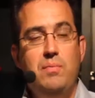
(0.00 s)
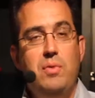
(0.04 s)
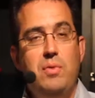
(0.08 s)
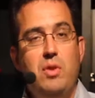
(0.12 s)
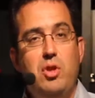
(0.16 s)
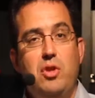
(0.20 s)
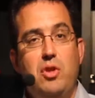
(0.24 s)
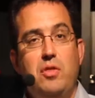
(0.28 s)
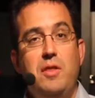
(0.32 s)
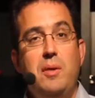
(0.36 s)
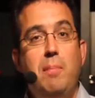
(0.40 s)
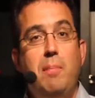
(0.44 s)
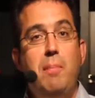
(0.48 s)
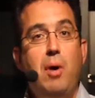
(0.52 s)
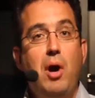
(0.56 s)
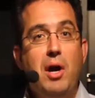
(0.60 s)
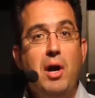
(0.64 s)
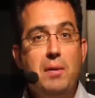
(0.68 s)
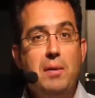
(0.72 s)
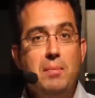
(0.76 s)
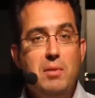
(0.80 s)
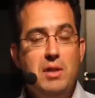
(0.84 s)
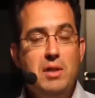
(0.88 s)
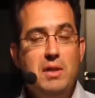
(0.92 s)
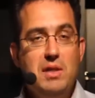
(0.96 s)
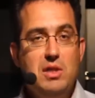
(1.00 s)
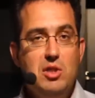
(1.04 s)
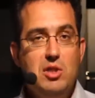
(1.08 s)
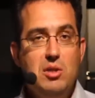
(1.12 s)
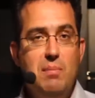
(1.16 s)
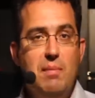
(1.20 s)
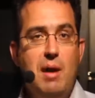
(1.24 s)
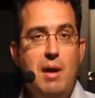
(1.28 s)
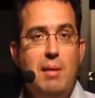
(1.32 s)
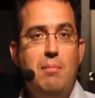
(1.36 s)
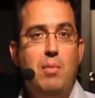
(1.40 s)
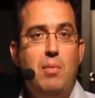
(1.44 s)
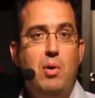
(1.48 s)
The department is a
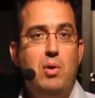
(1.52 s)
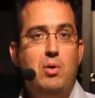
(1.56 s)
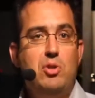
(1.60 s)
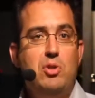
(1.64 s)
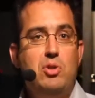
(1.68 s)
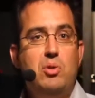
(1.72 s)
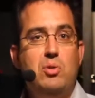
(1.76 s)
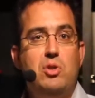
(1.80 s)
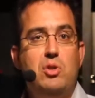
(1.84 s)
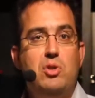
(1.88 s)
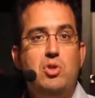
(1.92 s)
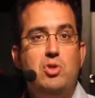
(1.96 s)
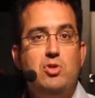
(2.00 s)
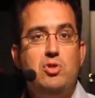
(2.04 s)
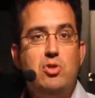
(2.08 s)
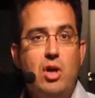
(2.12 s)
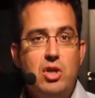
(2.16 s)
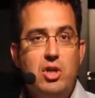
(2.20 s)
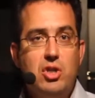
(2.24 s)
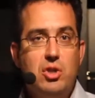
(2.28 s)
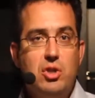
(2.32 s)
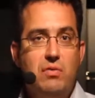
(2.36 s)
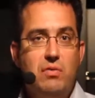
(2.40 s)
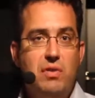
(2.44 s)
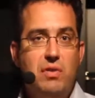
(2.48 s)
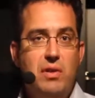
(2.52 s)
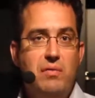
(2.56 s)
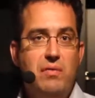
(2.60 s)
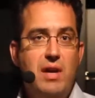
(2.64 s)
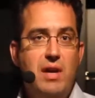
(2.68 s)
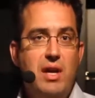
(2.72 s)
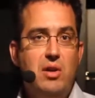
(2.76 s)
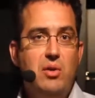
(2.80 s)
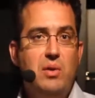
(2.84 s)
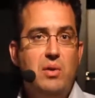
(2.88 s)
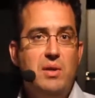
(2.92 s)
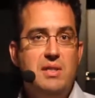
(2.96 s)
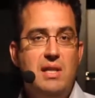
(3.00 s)
member, so the structure of
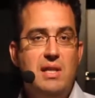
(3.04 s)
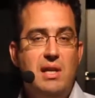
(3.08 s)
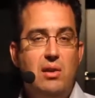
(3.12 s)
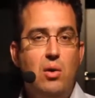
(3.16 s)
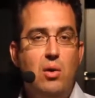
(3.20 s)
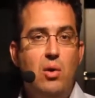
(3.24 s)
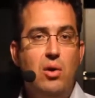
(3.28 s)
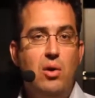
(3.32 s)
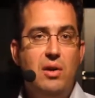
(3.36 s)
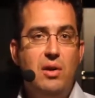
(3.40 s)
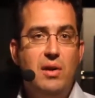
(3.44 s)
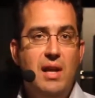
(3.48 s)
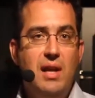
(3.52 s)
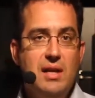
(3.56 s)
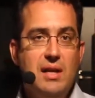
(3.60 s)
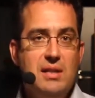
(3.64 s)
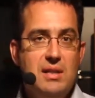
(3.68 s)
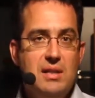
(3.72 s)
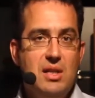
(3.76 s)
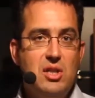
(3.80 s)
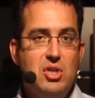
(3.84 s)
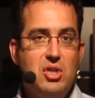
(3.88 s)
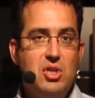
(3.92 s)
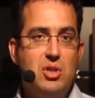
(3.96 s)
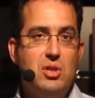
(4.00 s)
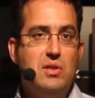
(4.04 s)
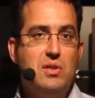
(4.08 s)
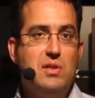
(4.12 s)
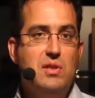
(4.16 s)
IVADO is that organizations,